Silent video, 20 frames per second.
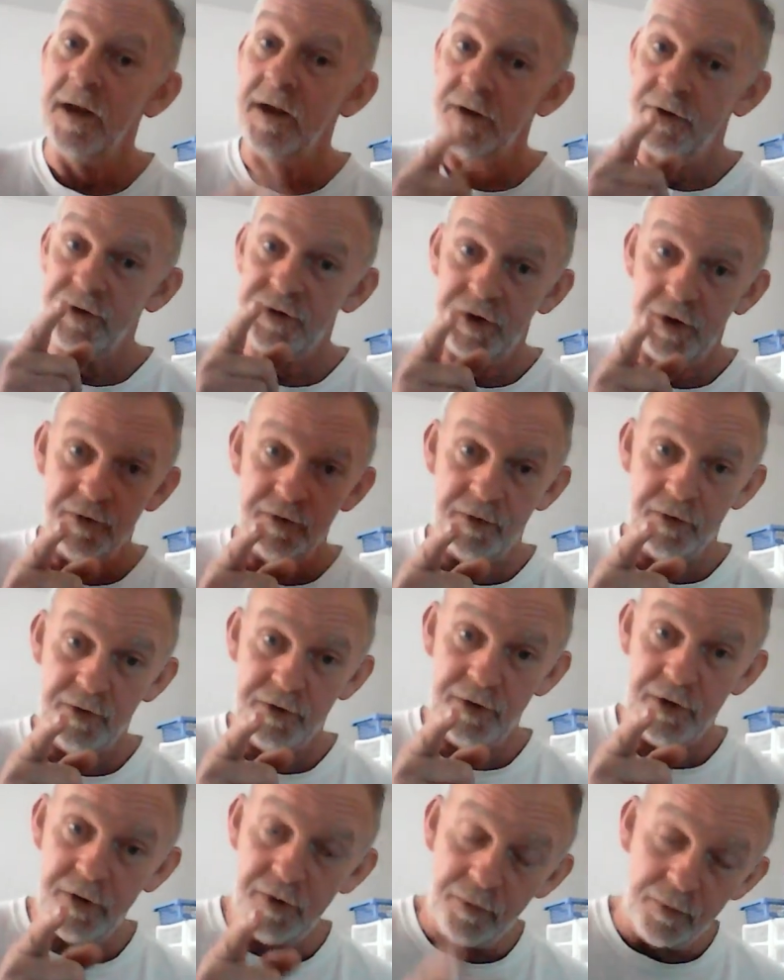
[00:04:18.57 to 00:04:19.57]
Sooner
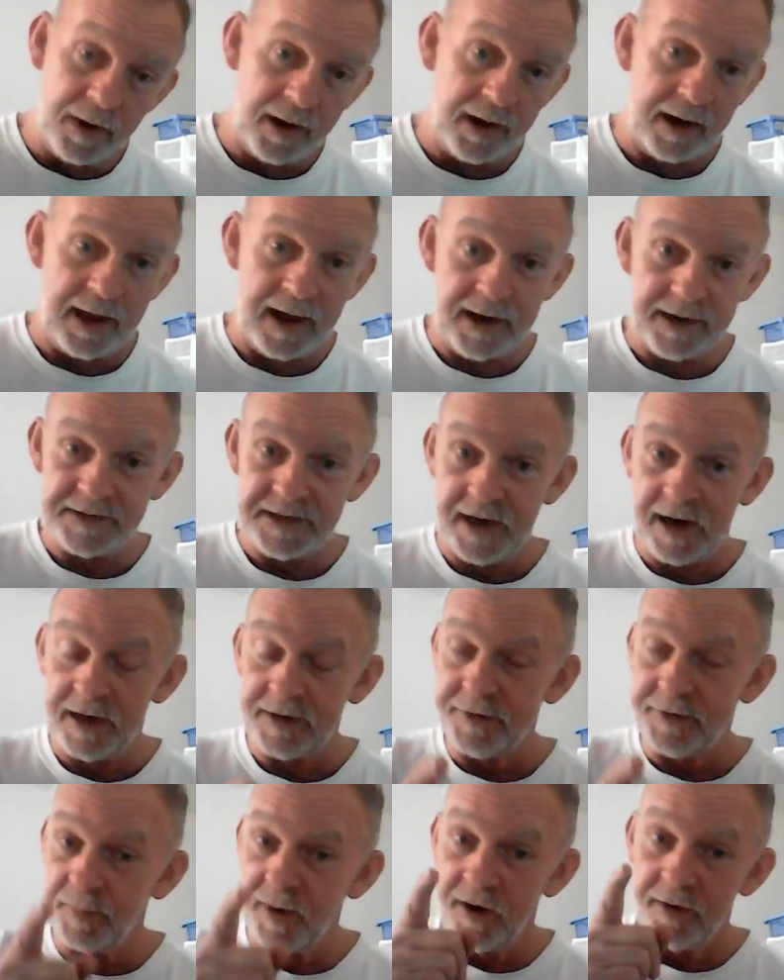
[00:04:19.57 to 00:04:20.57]
you realize
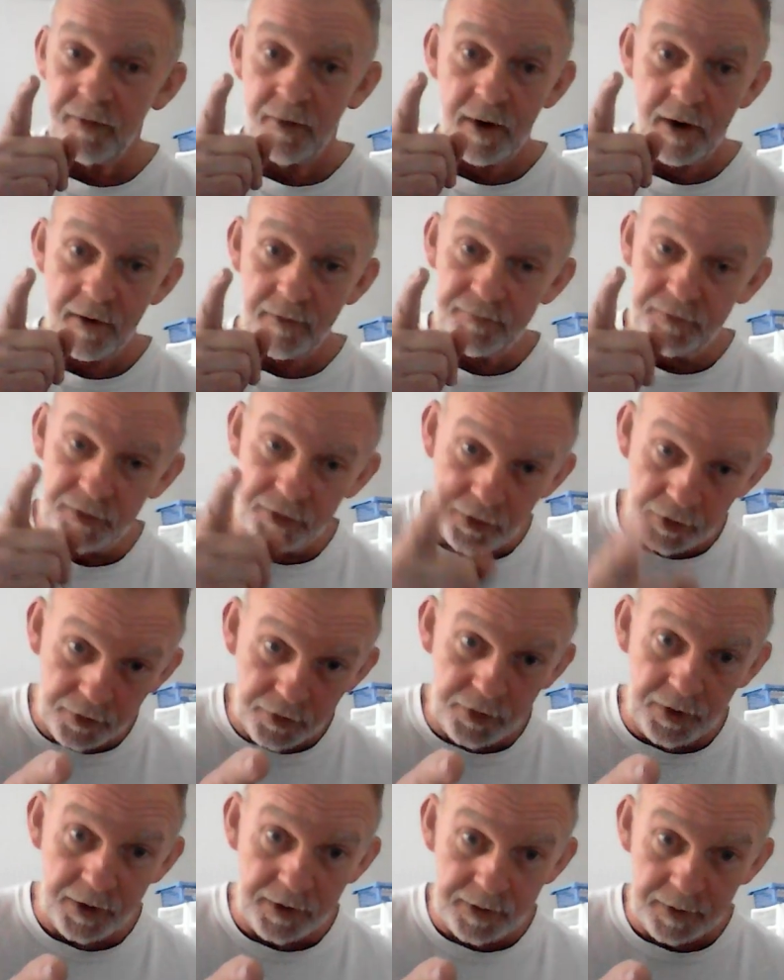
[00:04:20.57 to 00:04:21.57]
that, the better off
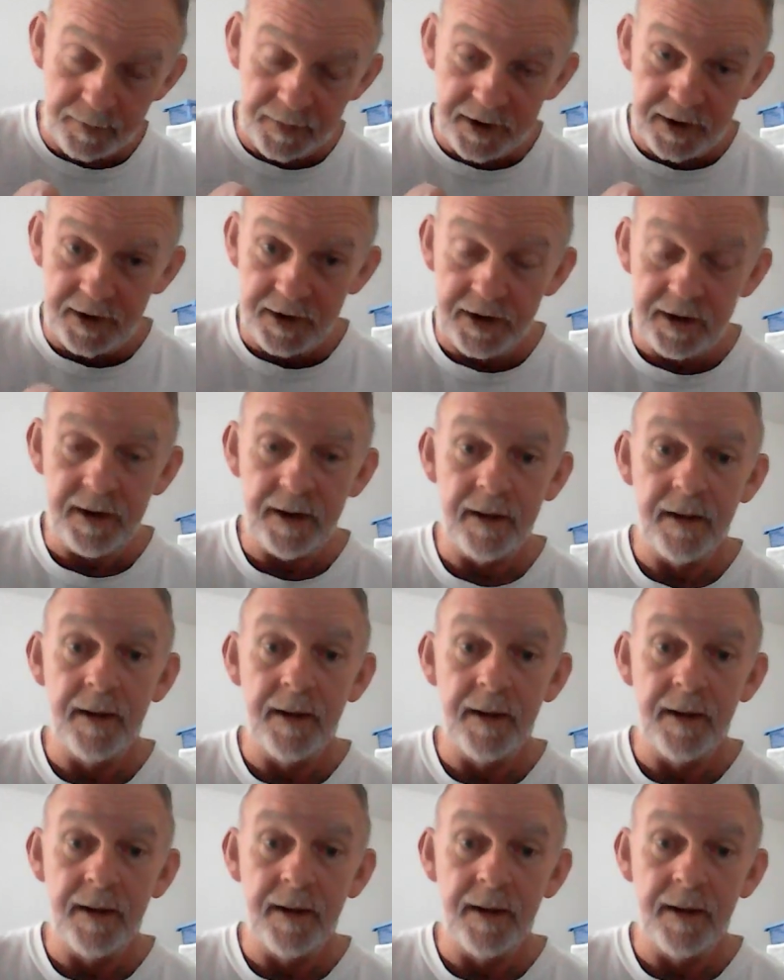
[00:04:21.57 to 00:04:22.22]
you're going to be.